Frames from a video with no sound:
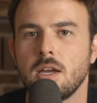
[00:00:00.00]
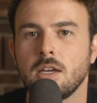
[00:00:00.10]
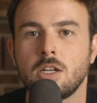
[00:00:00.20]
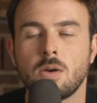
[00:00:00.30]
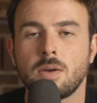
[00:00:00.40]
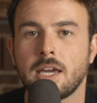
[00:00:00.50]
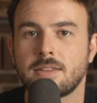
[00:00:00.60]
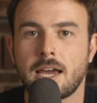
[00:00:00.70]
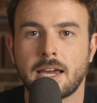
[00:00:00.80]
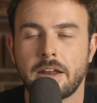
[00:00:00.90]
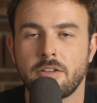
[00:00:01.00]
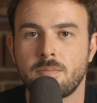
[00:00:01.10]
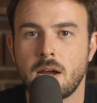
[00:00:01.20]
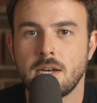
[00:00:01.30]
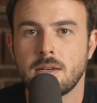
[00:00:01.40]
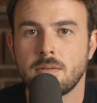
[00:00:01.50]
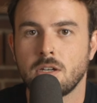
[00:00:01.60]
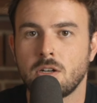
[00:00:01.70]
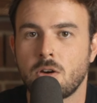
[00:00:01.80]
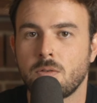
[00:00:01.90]
you know, get that kind of money,
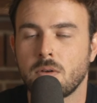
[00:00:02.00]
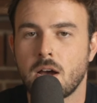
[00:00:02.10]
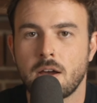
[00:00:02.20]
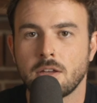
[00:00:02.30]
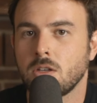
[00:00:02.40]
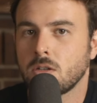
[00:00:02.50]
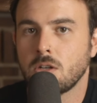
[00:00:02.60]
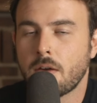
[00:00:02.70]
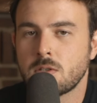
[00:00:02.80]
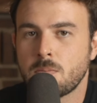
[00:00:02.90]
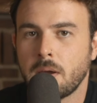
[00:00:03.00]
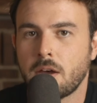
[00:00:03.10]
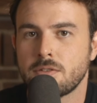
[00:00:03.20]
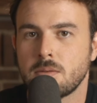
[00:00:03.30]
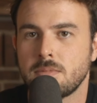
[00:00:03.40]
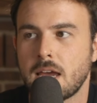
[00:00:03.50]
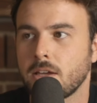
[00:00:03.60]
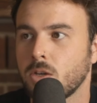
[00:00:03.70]
you know, uh, you, you have to pay off some debt.